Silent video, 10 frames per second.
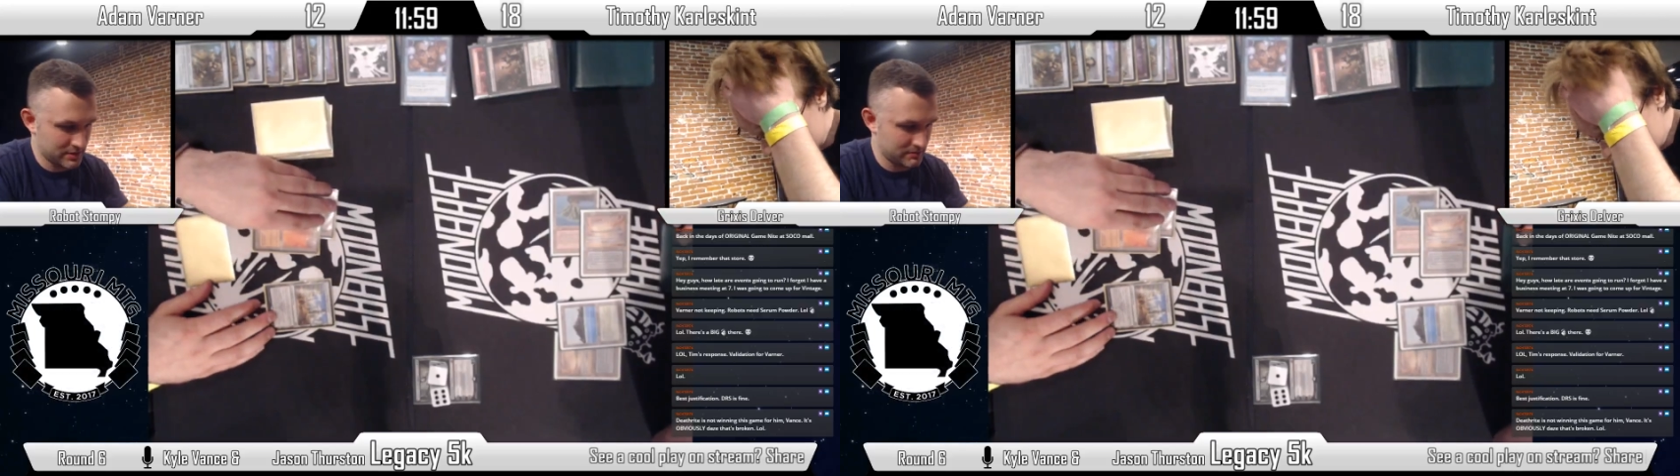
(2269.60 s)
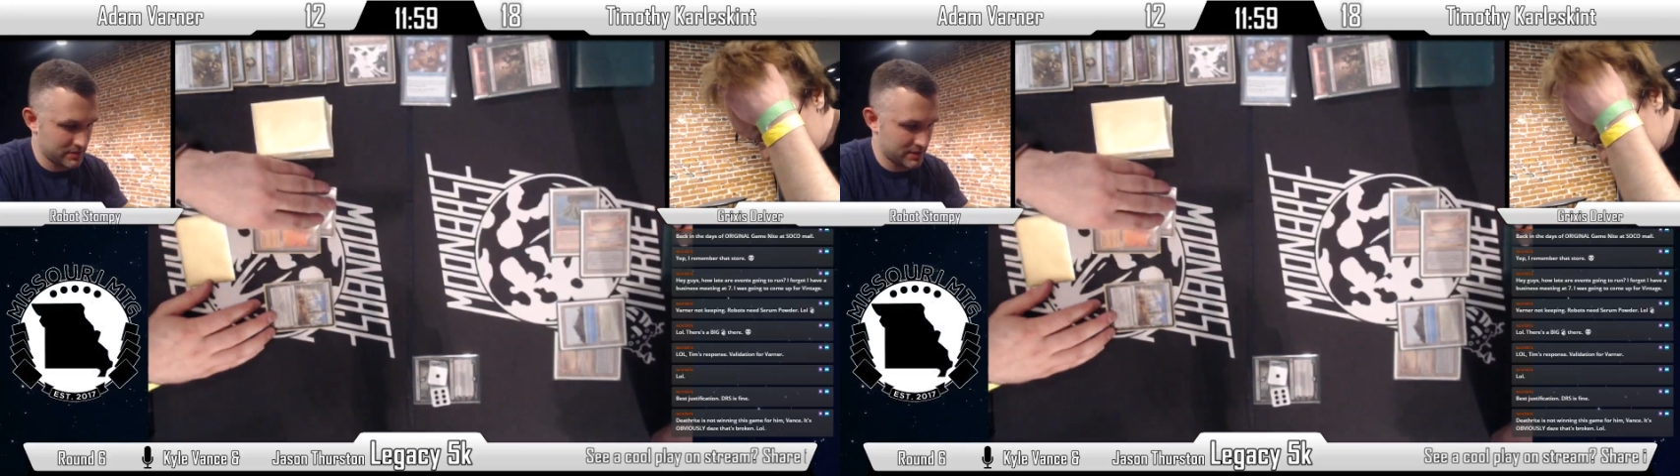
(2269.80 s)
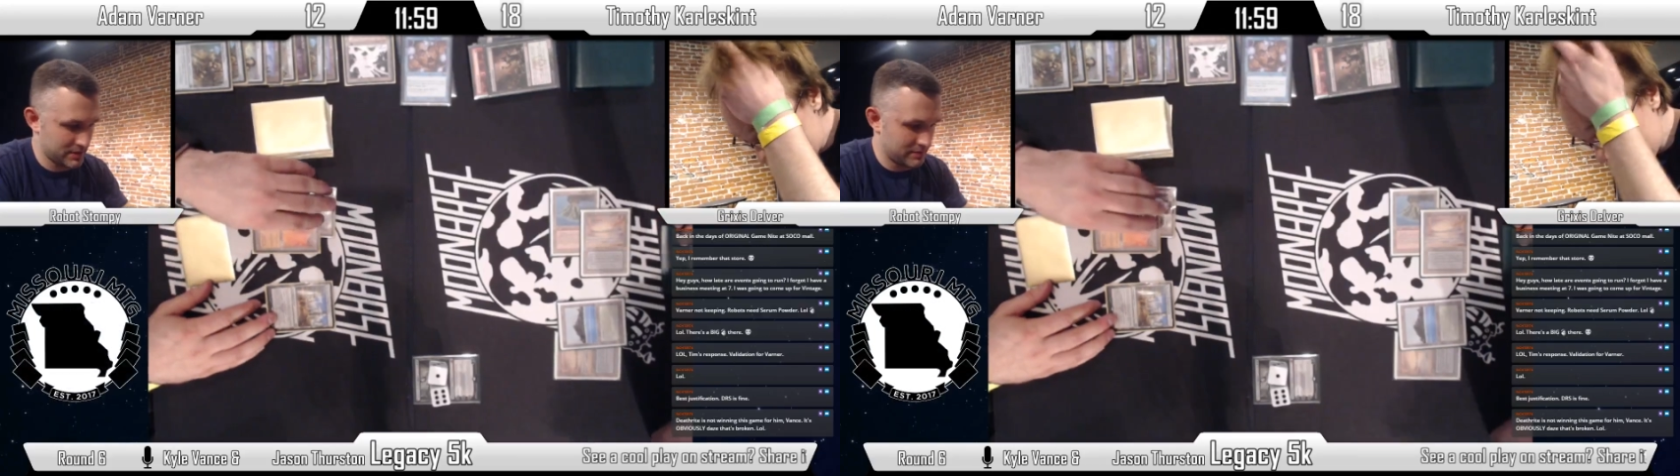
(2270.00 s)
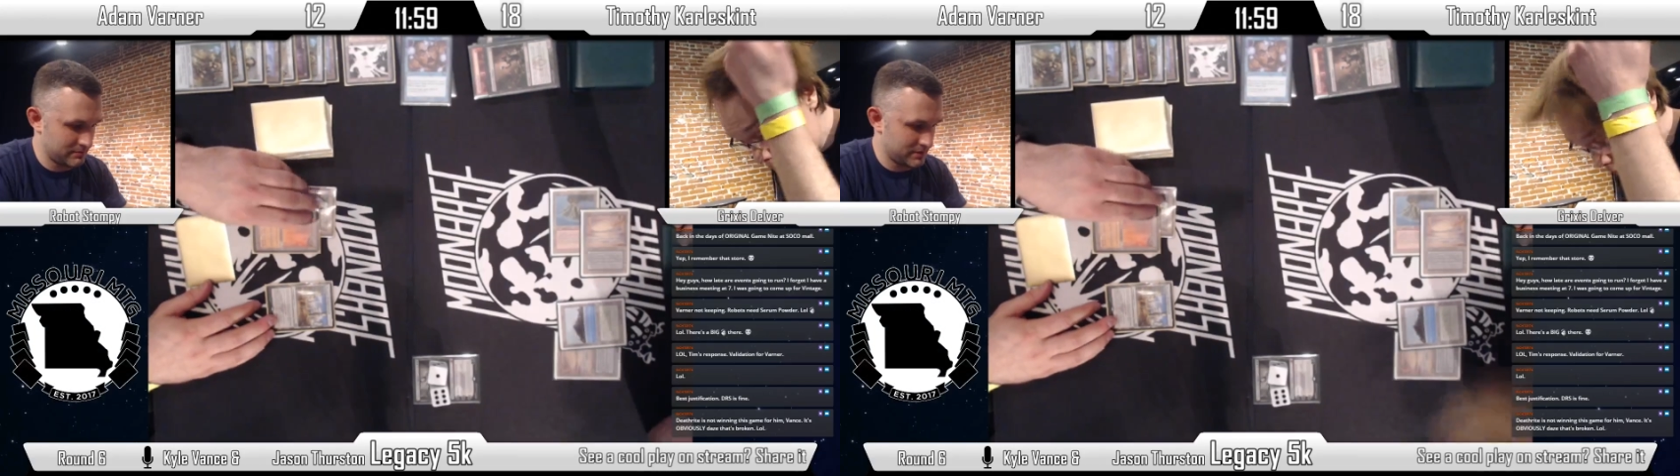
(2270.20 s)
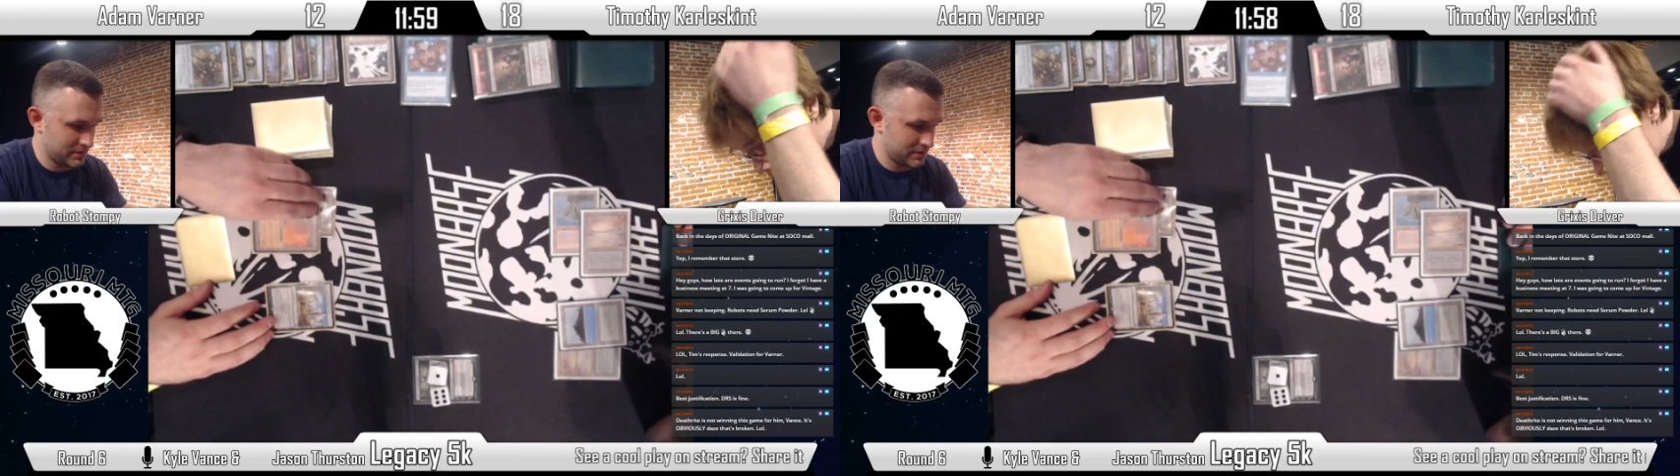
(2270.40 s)
Unless he
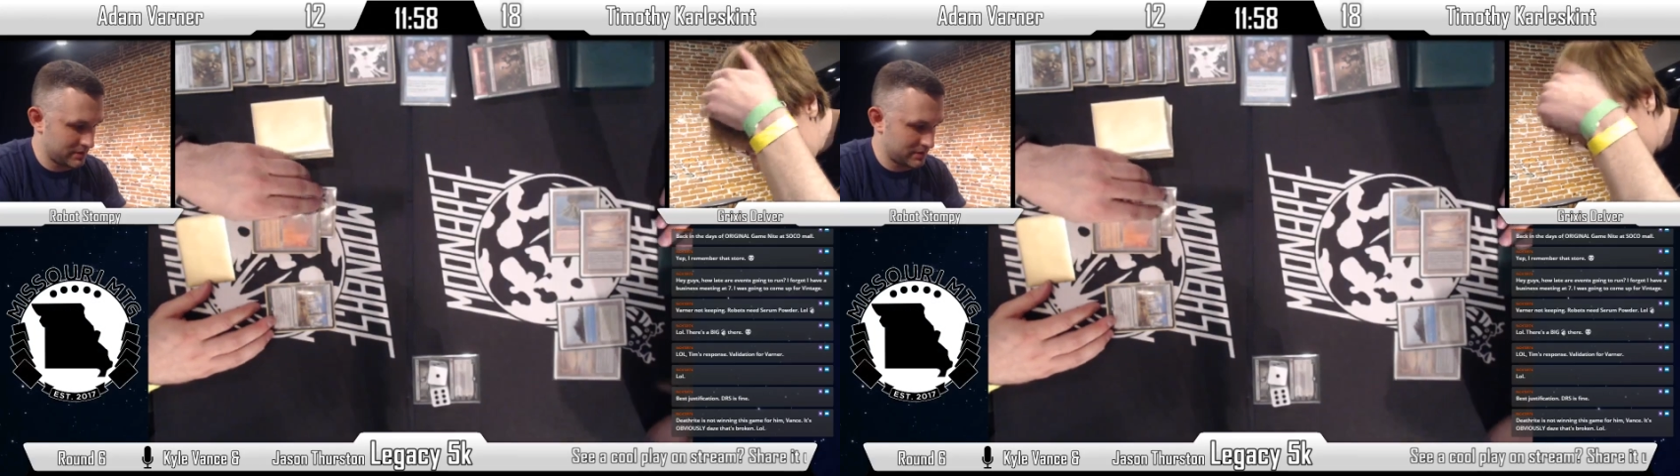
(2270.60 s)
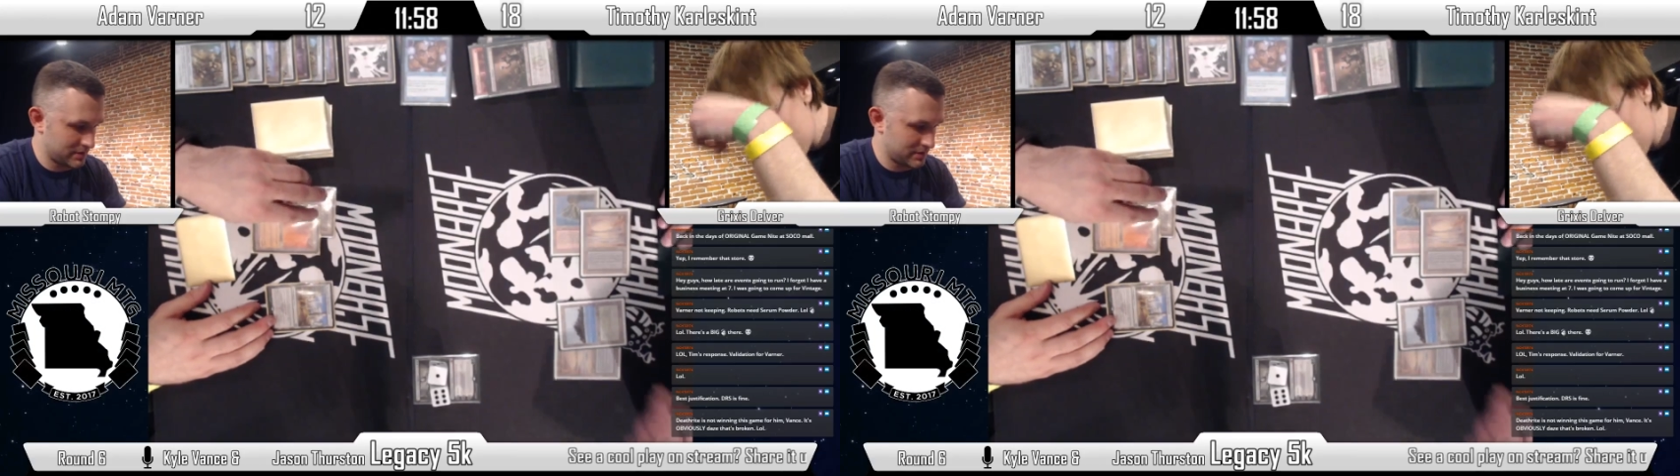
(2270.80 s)
pluses to